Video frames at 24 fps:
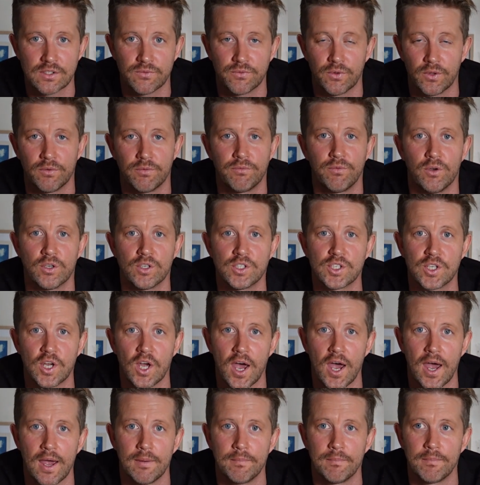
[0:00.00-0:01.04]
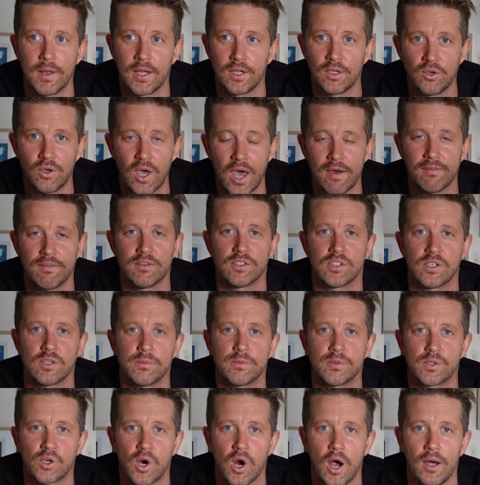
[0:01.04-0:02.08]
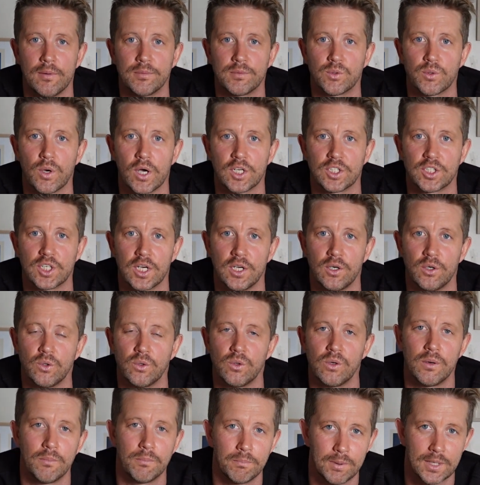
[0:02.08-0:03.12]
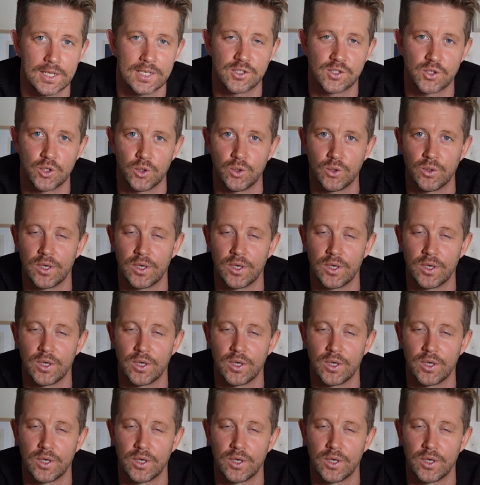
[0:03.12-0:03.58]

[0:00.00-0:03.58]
for the first time and you haven't subscribed to our channel, please do.